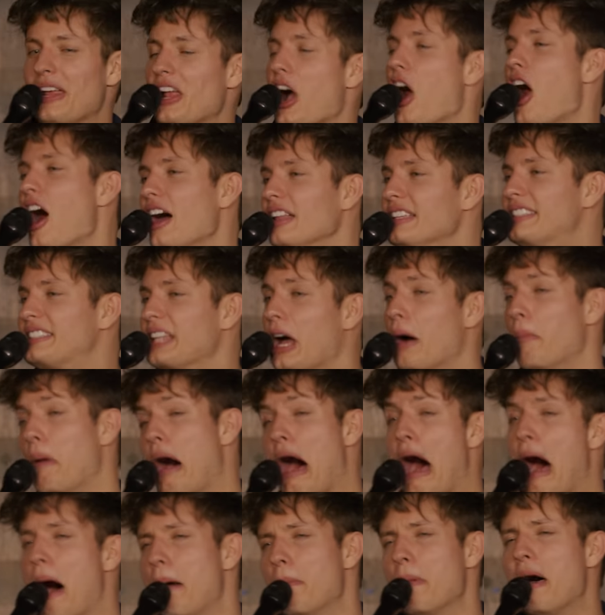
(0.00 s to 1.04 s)
be on some,
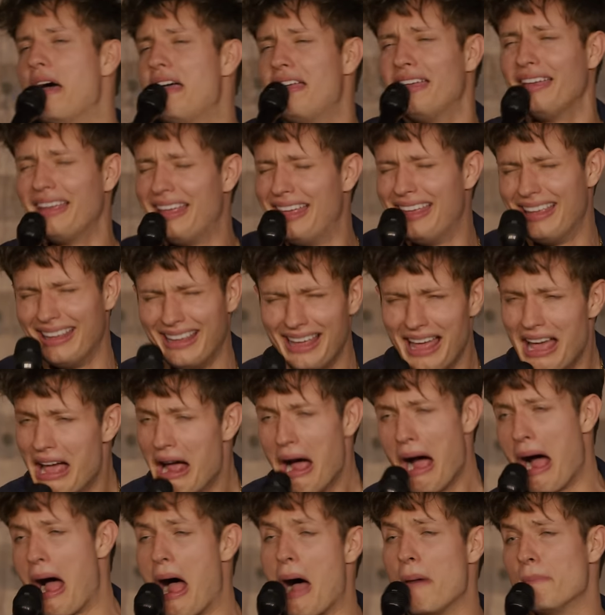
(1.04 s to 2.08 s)

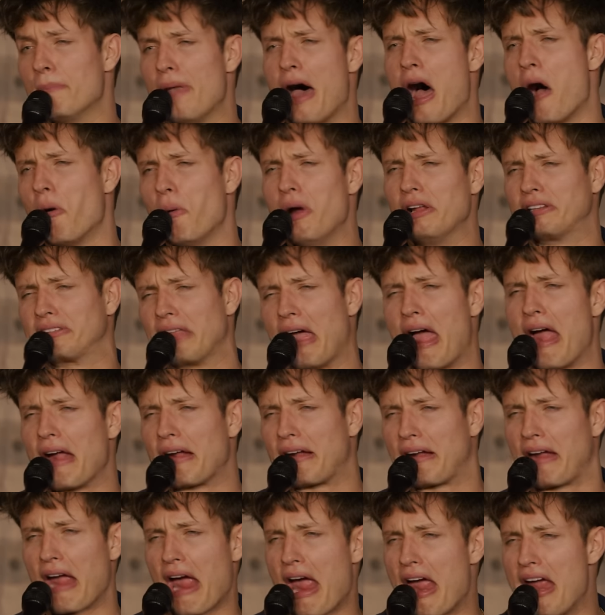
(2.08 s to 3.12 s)
I'm not with
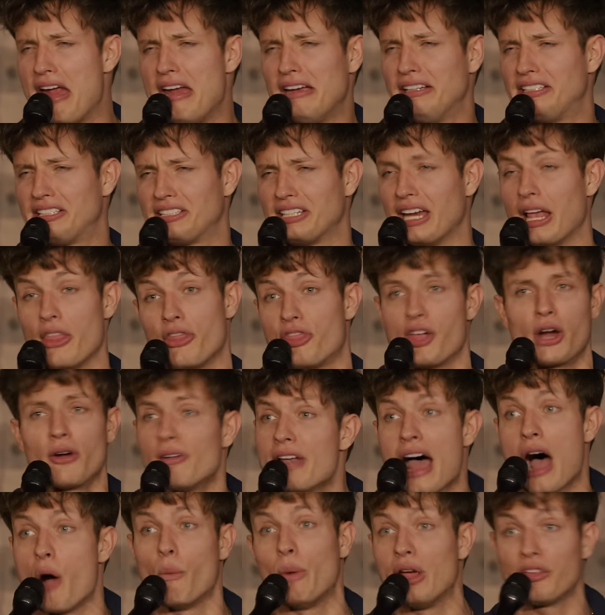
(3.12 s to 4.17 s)
that gay shit. They're
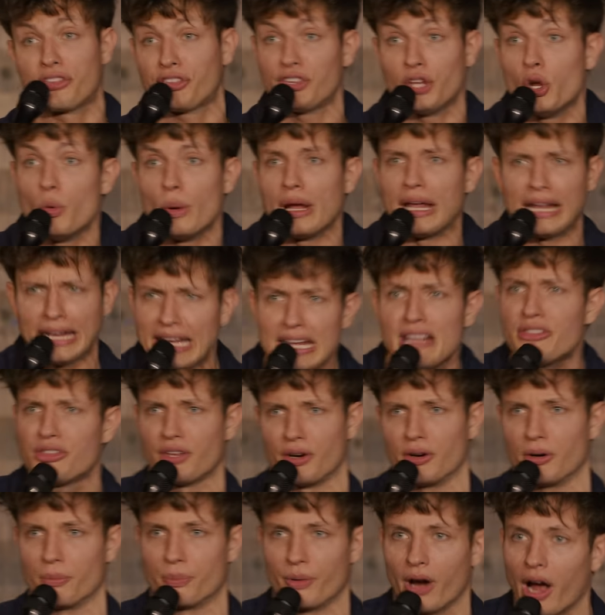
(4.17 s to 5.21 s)
not with you
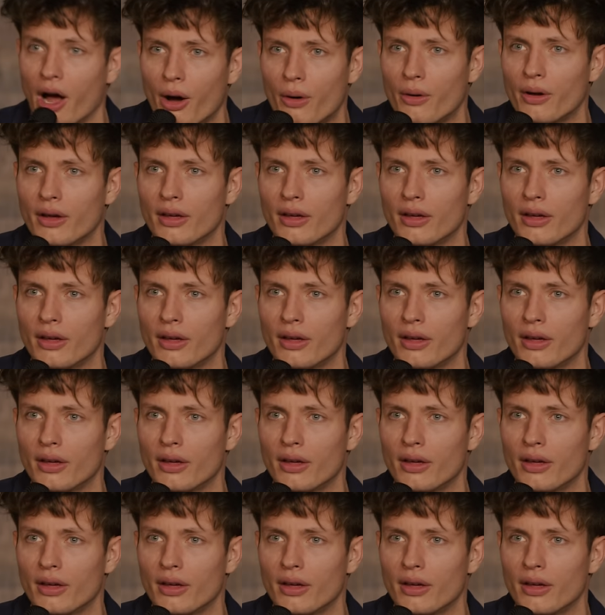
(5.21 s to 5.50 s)
either, bro.